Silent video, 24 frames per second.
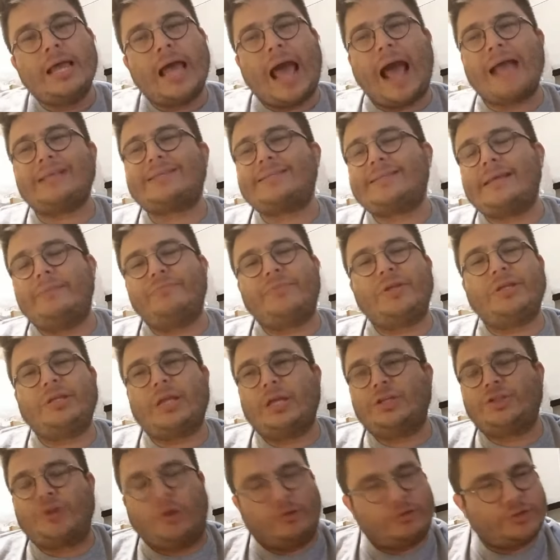as something
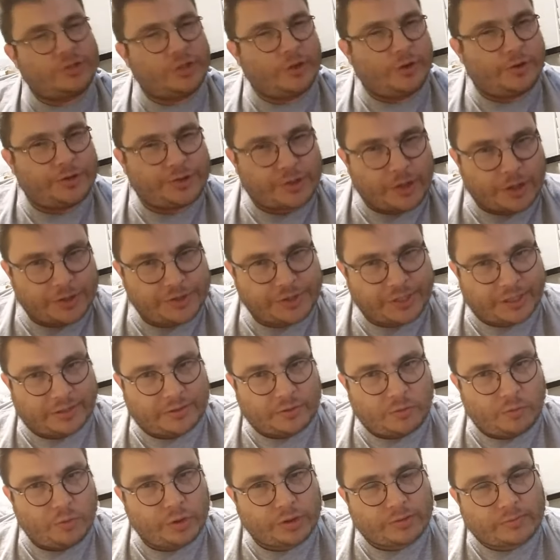that John Singer Sargent
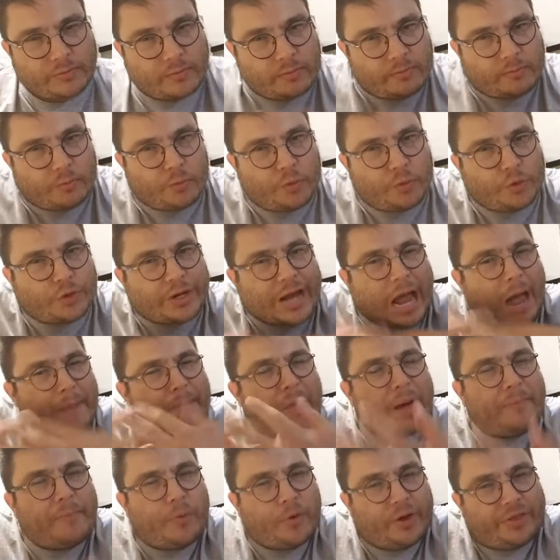would come
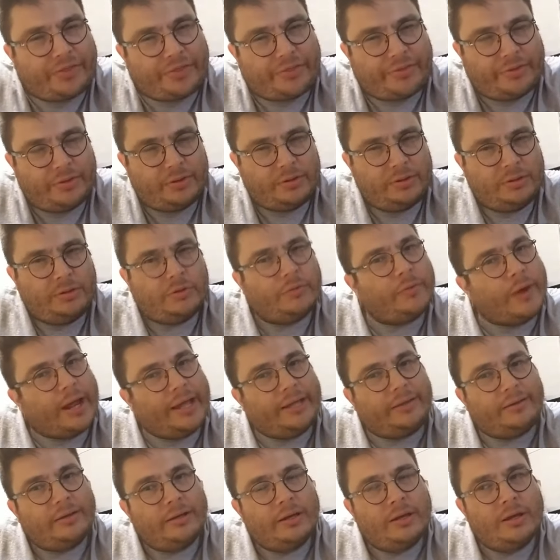up with, right?